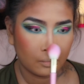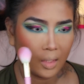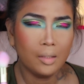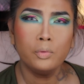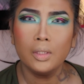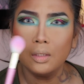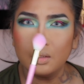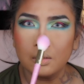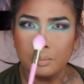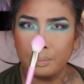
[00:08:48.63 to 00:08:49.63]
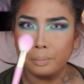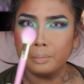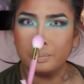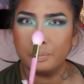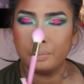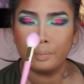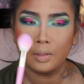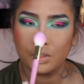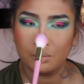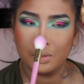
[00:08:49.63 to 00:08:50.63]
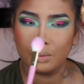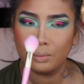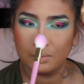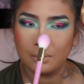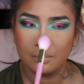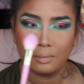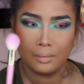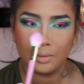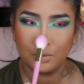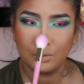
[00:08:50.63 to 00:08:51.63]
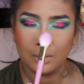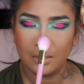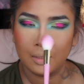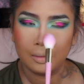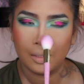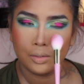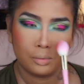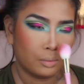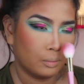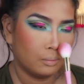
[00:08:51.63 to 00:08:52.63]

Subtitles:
like putting a little blush on my nose. Look like a natural.